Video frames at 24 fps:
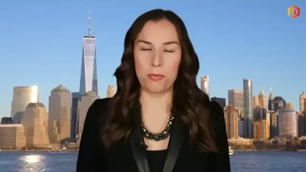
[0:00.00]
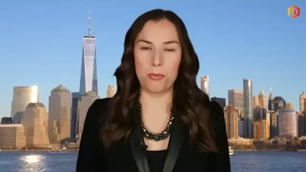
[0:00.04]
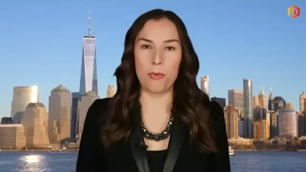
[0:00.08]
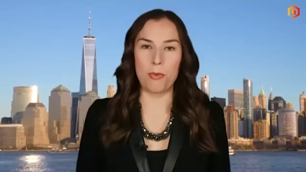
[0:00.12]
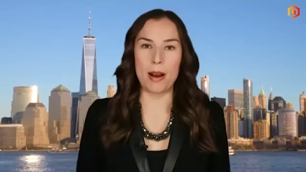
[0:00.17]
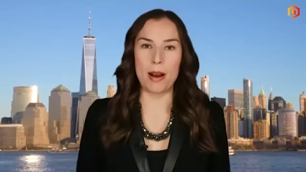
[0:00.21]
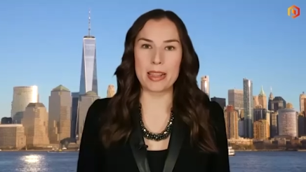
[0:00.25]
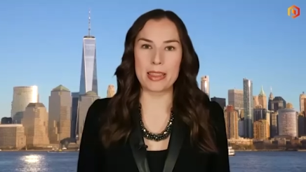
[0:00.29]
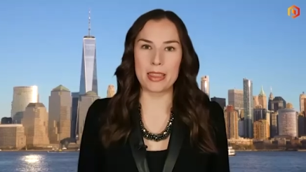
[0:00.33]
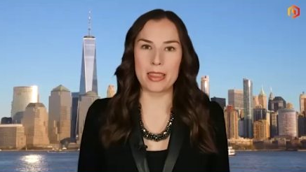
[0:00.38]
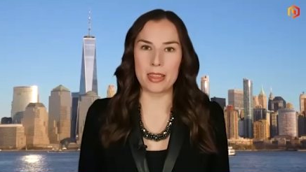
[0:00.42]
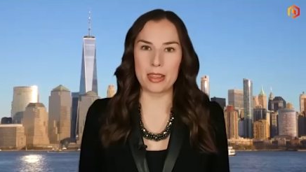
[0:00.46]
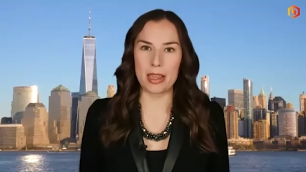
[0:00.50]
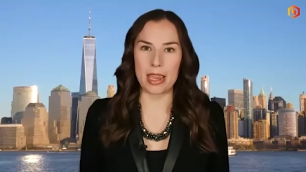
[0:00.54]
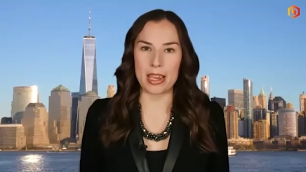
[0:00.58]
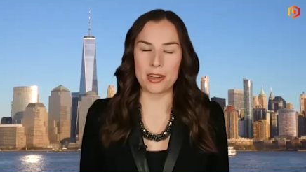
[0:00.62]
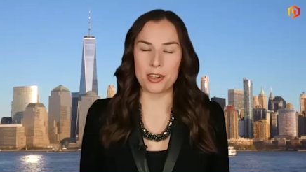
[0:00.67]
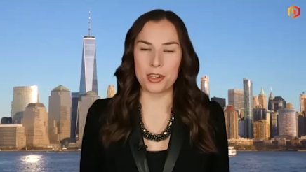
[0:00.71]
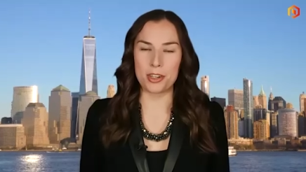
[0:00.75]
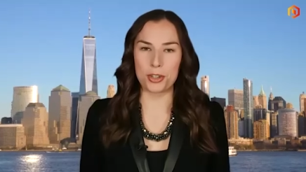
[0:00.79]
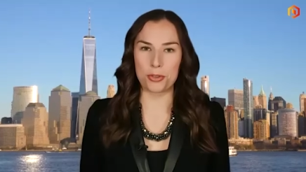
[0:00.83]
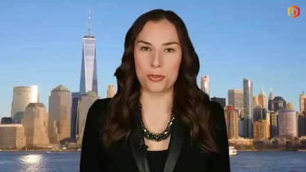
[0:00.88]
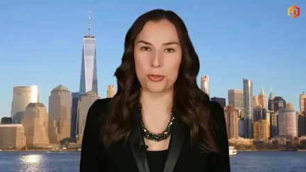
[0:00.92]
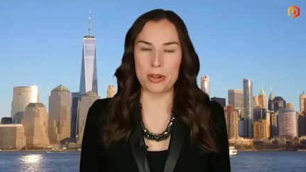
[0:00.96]
what the
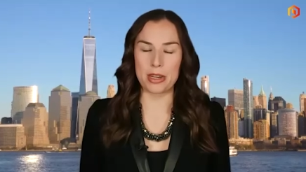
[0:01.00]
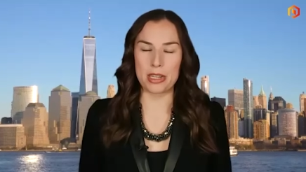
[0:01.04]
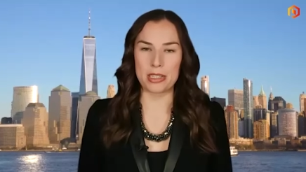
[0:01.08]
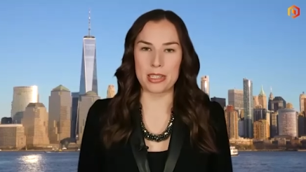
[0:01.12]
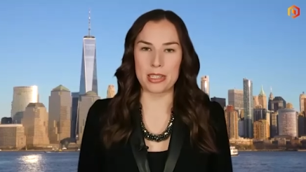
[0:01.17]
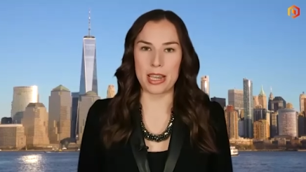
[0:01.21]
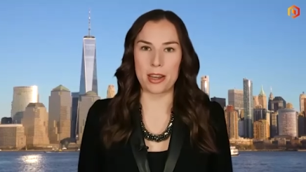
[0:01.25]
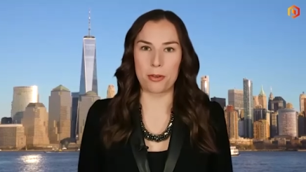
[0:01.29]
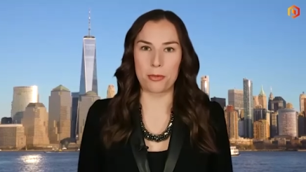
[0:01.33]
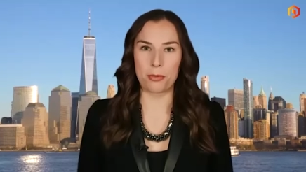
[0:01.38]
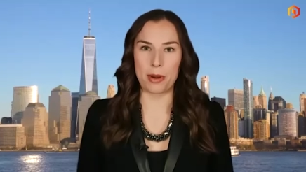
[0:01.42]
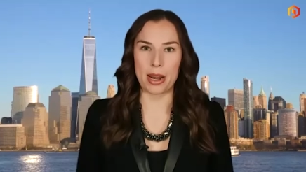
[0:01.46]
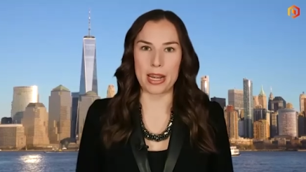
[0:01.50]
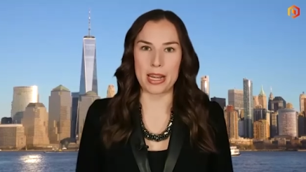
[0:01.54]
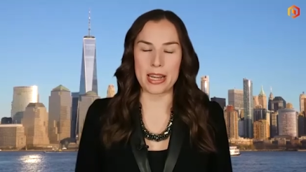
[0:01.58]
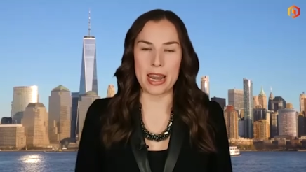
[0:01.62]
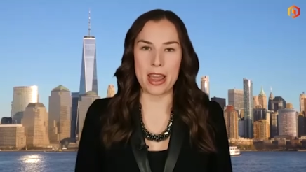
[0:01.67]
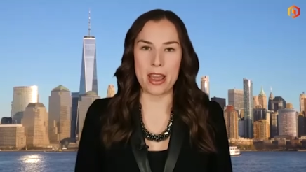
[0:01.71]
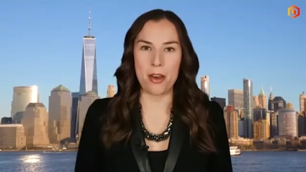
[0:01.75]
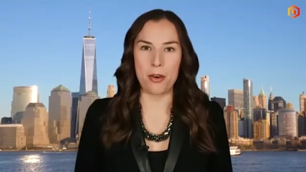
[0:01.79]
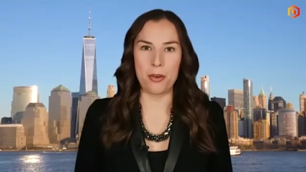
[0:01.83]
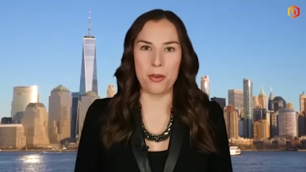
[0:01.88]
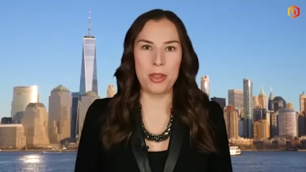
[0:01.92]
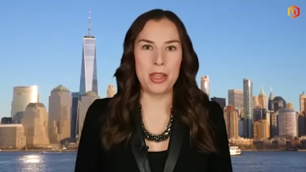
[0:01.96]
industry is like right
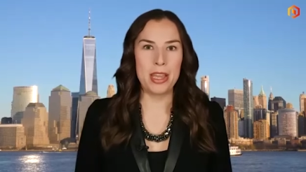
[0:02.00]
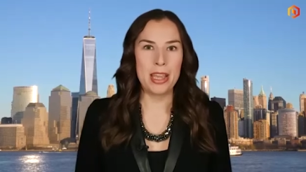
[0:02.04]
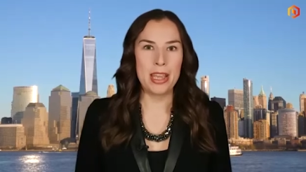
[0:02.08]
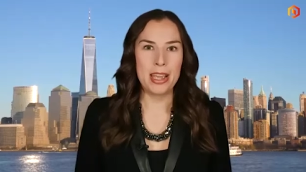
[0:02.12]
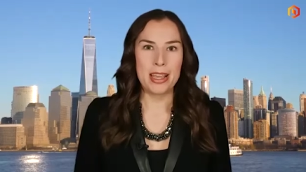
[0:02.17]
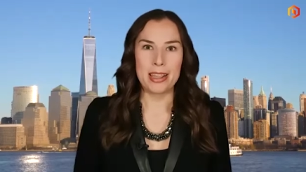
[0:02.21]
now,